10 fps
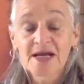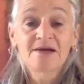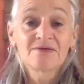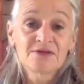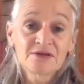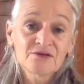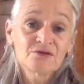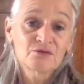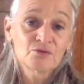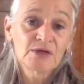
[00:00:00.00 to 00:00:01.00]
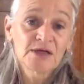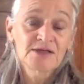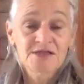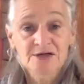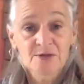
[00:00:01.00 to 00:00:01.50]
And this is really
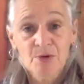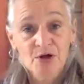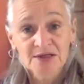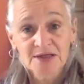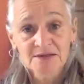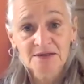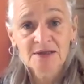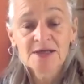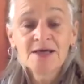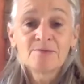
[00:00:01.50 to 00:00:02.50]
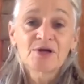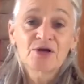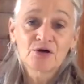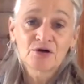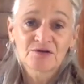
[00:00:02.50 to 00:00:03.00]
diabolical,
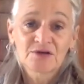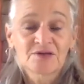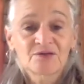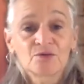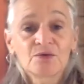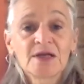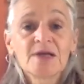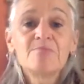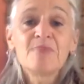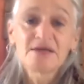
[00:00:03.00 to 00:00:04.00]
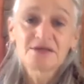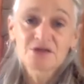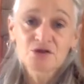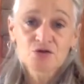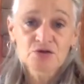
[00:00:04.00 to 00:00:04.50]
because it's really meant
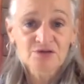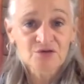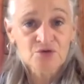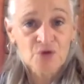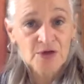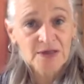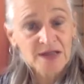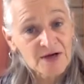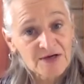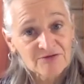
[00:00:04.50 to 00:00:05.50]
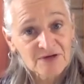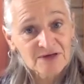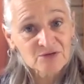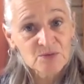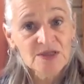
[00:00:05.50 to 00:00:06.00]
to destroy life
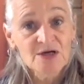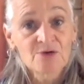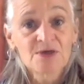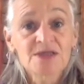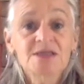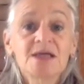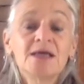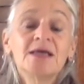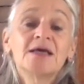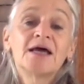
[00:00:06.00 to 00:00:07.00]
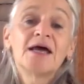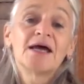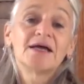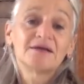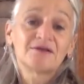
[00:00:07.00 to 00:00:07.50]
as we know it.
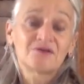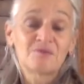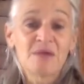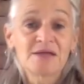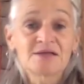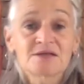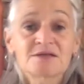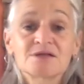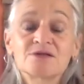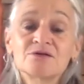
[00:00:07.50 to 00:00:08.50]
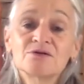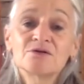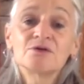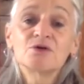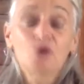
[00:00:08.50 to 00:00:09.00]
And it's meant
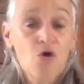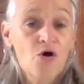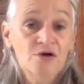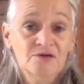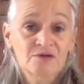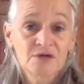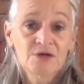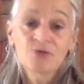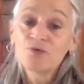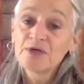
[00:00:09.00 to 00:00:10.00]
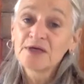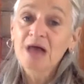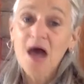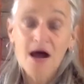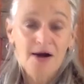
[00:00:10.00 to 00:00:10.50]
to cause real
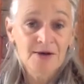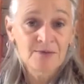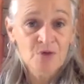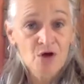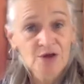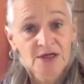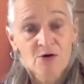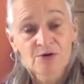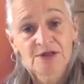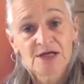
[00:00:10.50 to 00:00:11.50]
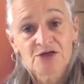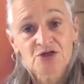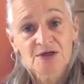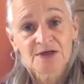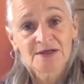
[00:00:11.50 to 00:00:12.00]
harm on our
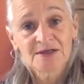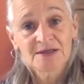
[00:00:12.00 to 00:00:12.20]
nature.